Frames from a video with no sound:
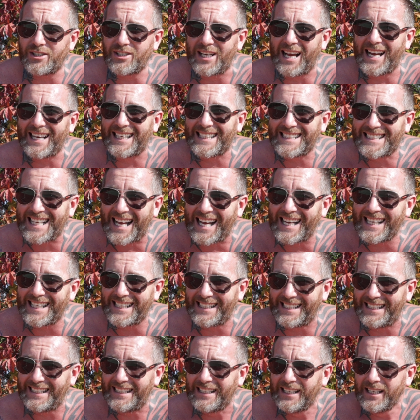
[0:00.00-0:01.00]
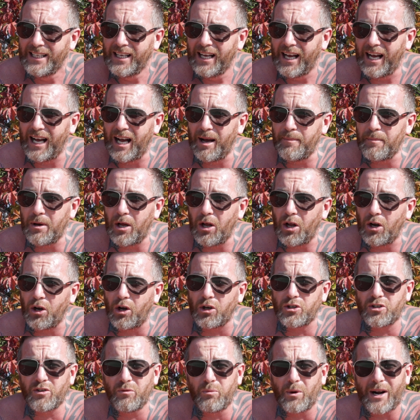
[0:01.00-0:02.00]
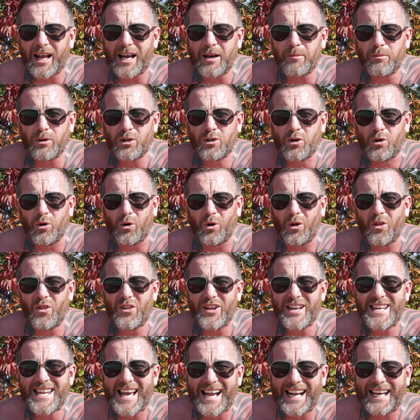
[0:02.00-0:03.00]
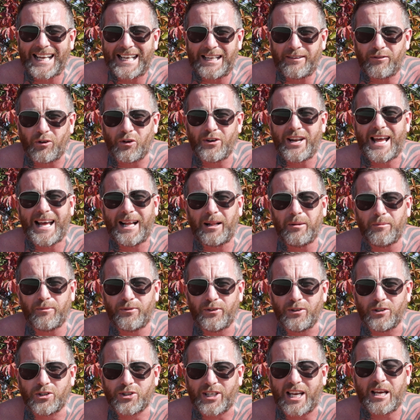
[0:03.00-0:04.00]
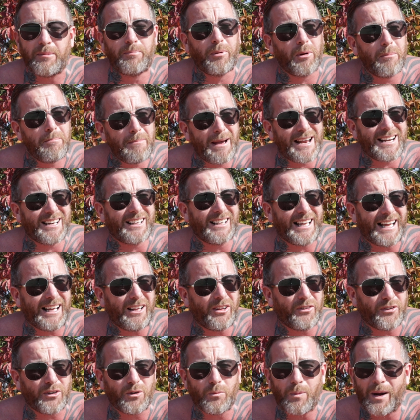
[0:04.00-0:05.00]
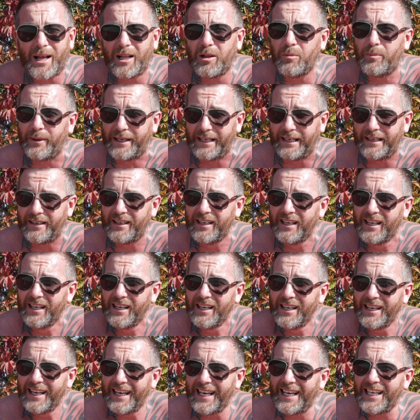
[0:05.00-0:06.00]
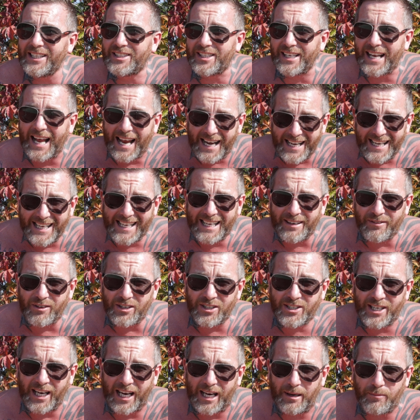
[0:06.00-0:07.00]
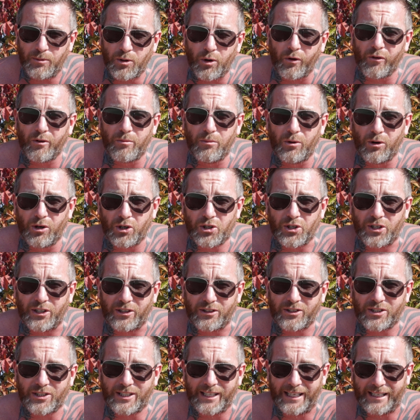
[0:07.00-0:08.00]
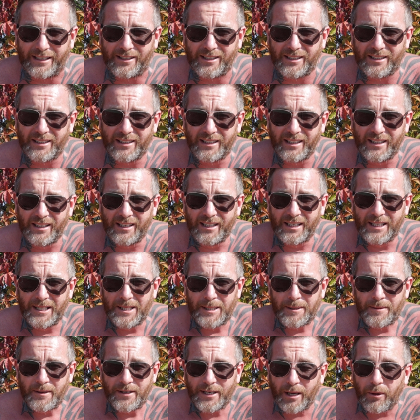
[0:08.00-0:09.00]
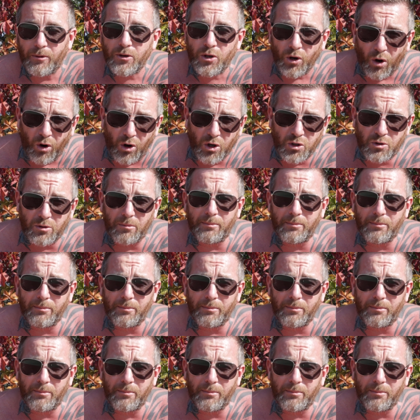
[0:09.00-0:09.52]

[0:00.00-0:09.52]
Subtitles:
anxiety, lots of what I would call the negative, unhelpful side. But mental health and well-being is at any given time your emotional state. Now yours